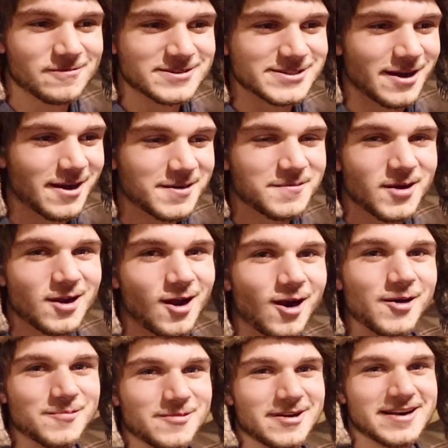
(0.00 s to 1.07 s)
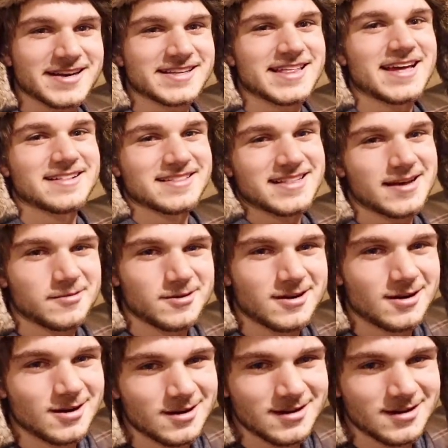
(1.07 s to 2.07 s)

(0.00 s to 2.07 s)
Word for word: talk about heartbreak. That that one hurt.